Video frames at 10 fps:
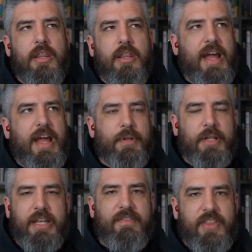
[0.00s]
that
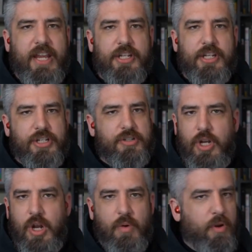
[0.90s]
believe that they could just,
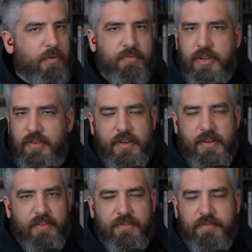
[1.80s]
you know, if
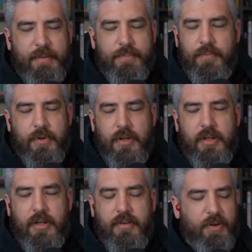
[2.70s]
the flip,
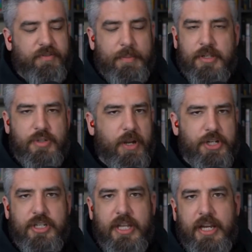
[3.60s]
uh, if we flip the
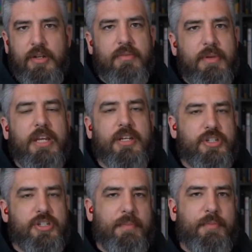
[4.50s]
switch, they could do the media's
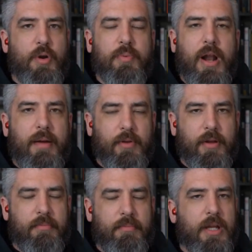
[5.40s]
job no
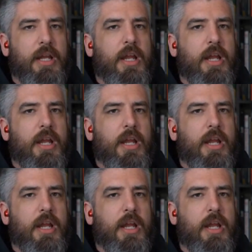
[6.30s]
problem.